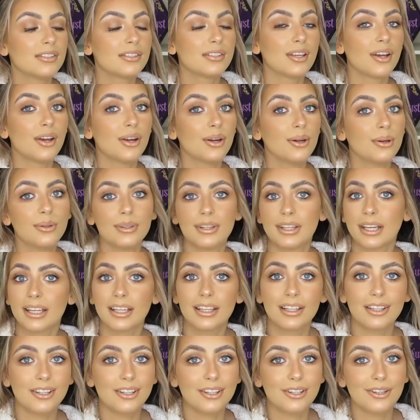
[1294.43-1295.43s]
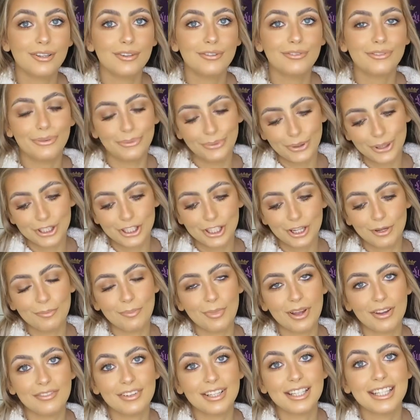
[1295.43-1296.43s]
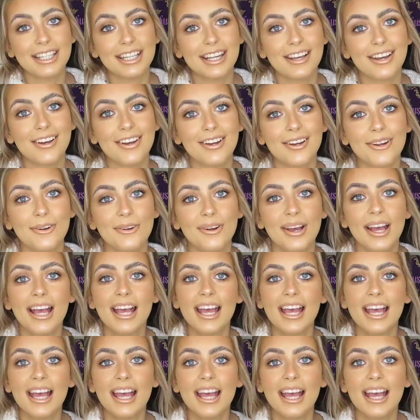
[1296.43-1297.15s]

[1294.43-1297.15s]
So thank you for watching my video.